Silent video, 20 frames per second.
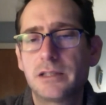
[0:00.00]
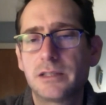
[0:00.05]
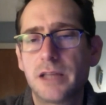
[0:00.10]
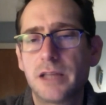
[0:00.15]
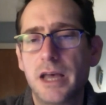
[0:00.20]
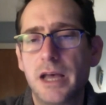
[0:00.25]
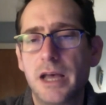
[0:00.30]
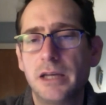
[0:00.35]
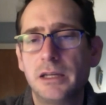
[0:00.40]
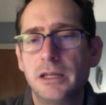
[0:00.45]

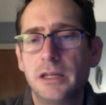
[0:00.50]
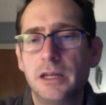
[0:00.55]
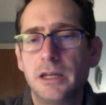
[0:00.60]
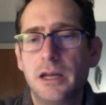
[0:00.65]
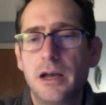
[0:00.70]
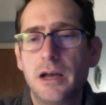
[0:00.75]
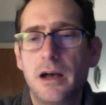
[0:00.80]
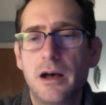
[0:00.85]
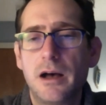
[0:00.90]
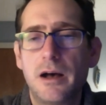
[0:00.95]
that
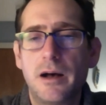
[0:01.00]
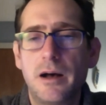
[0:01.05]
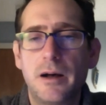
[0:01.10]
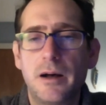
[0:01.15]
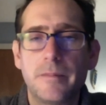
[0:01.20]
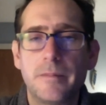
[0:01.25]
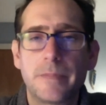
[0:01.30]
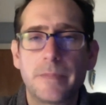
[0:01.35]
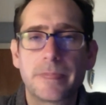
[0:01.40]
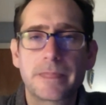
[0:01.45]

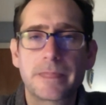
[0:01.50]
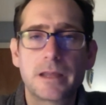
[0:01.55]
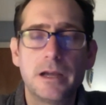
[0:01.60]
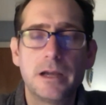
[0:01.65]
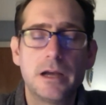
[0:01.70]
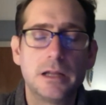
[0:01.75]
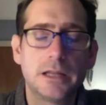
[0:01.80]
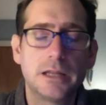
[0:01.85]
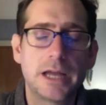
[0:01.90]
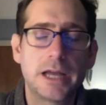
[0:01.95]
um,
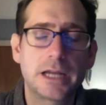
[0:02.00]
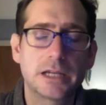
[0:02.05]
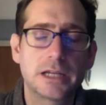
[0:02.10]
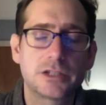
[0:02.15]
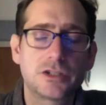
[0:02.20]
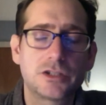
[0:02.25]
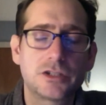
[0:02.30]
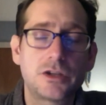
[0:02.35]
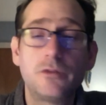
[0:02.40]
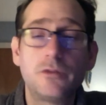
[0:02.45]
uh, like a
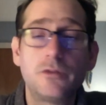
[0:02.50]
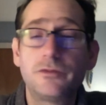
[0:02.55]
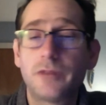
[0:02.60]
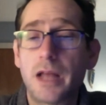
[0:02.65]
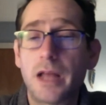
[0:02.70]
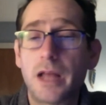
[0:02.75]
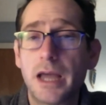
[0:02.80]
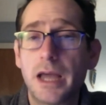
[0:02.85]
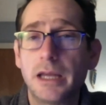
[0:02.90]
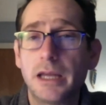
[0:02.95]

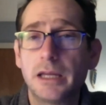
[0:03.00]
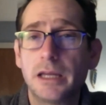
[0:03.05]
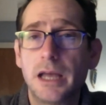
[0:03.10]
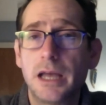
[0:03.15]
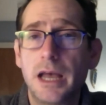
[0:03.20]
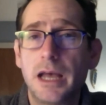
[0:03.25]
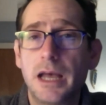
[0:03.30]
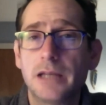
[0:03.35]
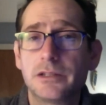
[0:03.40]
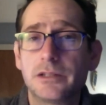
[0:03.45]
stonefly
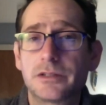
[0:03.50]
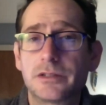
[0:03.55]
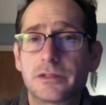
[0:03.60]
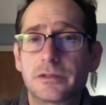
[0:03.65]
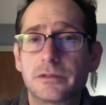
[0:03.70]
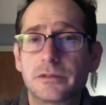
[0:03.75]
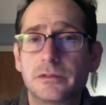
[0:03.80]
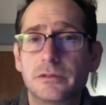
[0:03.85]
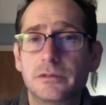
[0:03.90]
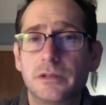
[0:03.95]

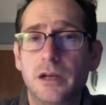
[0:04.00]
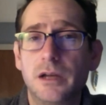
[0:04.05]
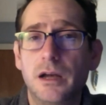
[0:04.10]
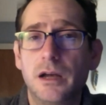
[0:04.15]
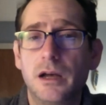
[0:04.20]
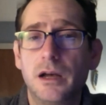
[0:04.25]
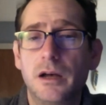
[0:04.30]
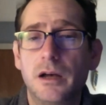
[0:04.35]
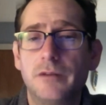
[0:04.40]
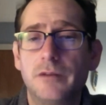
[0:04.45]
has
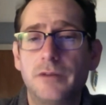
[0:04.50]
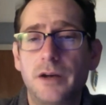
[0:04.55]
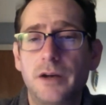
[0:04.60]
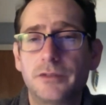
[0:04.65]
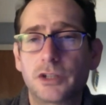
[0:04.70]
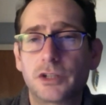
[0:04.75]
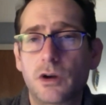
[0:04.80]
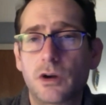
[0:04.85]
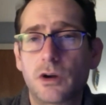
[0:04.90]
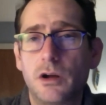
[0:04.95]
uh,
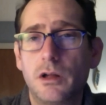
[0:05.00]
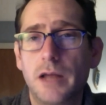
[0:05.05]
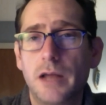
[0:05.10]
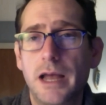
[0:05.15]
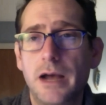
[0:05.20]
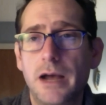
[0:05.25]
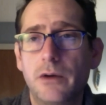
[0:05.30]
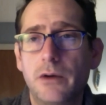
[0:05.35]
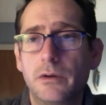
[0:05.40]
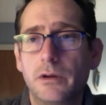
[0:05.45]
to crawl
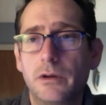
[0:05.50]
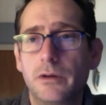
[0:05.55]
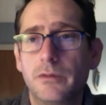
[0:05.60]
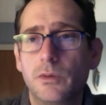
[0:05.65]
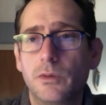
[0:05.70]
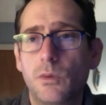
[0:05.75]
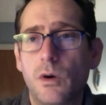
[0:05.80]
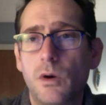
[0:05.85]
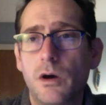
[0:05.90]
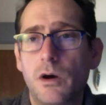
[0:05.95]
out of
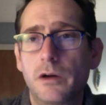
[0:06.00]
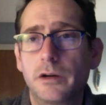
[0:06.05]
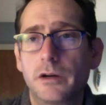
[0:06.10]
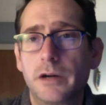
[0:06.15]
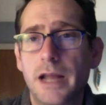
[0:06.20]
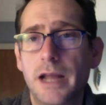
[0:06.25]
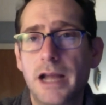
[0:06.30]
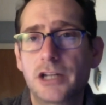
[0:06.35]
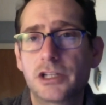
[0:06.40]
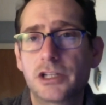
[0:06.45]
the water
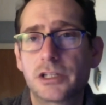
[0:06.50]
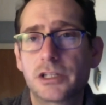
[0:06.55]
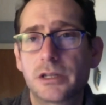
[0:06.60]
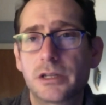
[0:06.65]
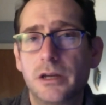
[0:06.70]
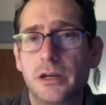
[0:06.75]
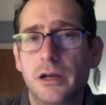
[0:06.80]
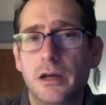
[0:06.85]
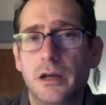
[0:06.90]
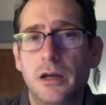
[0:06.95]
and
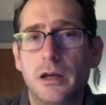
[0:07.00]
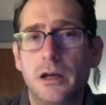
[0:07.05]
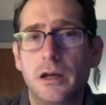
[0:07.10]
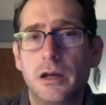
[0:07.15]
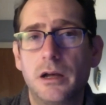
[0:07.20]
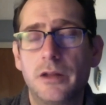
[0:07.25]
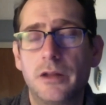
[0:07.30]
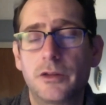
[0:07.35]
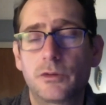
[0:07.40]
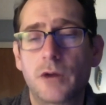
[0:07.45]
hatches uh,
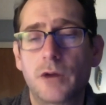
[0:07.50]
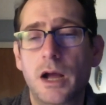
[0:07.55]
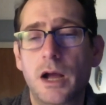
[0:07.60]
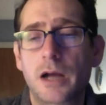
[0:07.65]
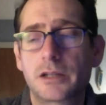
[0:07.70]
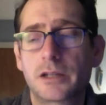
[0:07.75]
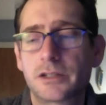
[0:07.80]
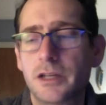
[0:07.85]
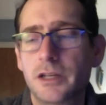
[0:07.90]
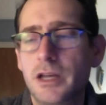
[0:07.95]
on the
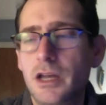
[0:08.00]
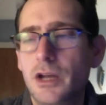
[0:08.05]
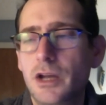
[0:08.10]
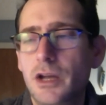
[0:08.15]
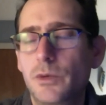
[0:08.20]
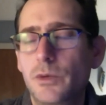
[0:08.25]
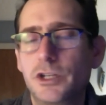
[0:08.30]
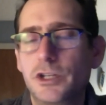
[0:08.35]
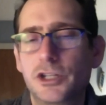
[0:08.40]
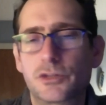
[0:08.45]
rocks,
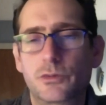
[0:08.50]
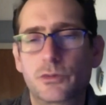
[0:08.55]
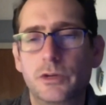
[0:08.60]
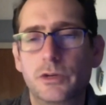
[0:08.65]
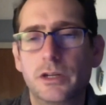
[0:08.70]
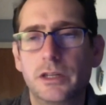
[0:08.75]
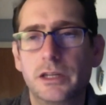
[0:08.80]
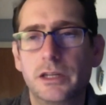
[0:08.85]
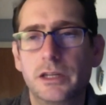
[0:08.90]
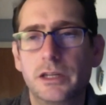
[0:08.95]
which is
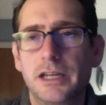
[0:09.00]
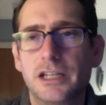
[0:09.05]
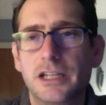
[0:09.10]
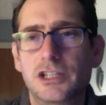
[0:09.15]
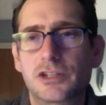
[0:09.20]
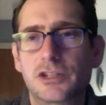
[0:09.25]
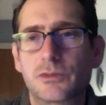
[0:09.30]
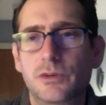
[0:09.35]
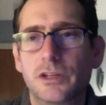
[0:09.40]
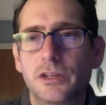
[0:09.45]
really it's
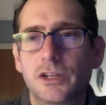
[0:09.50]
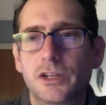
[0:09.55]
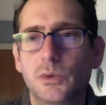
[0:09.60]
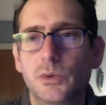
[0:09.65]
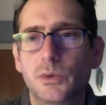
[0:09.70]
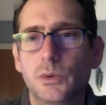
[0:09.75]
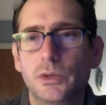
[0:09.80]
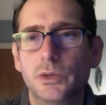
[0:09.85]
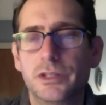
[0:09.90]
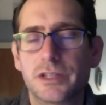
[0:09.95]
just really
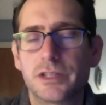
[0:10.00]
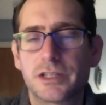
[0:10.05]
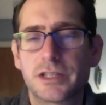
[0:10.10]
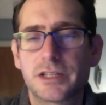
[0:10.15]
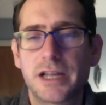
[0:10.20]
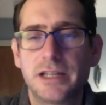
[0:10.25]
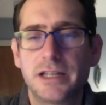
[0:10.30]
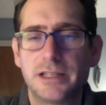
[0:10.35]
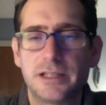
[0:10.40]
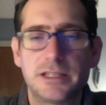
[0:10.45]
cool. It's a
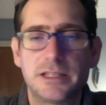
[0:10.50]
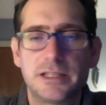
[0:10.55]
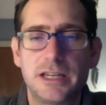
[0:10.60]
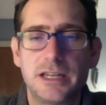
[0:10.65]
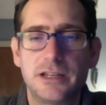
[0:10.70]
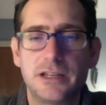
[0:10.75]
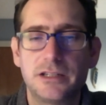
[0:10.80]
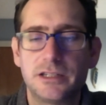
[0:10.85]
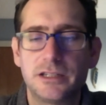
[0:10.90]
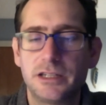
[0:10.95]
sight to see.
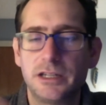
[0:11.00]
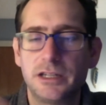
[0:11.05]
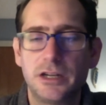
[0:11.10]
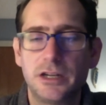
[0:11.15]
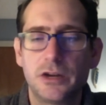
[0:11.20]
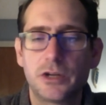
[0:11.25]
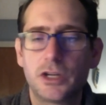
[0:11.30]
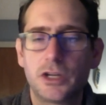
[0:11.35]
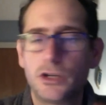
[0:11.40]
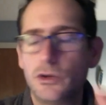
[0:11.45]
You see, you
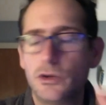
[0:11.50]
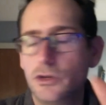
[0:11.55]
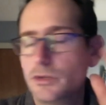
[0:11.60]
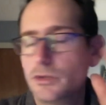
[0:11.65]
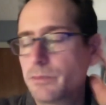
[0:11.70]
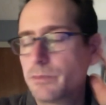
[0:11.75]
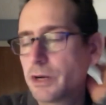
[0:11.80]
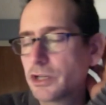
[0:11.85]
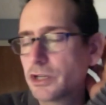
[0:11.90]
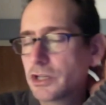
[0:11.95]
know,
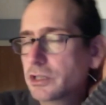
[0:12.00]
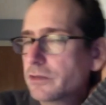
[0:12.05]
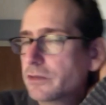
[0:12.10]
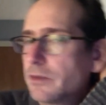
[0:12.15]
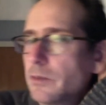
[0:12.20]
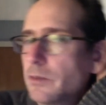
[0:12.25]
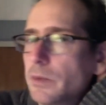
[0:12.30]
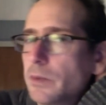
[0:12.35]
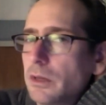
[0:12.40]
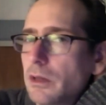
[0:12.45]
huge bunches of
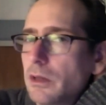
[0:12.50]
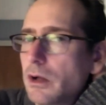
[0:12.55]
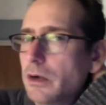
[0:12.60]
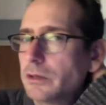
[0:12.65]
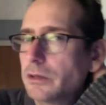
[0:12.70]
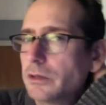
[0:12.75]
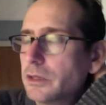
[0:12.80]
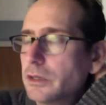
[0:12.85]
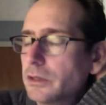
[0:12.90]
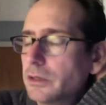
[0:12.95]
them
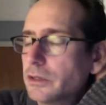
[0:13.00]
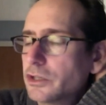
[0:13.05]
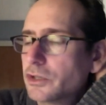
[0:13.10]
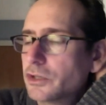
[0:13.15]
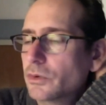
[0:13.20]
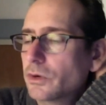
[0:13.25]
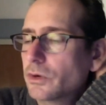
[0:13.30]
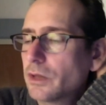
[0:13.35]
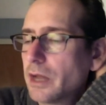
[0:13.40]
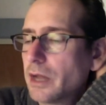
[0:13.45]
along the, the
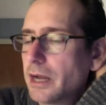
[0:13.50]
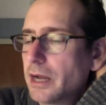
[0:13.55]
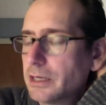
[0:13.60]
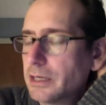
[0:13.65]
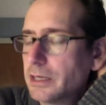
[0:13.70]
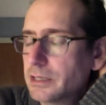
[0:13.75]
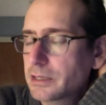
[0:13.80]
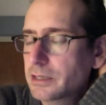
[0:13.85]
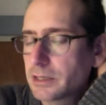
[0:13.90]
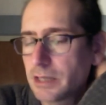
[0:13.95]
shoreline,
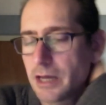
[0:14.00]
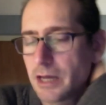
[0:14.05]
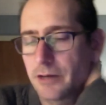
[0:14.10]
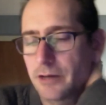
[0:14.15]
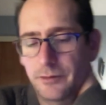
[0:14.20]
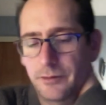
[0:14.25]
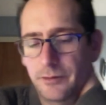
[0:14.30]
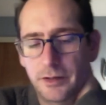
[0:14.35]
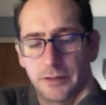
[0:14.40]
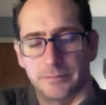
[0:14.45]
and it's a lot
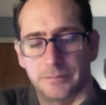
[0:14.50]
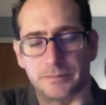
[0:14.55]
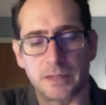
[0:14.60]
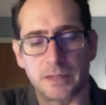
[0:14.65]
of fun.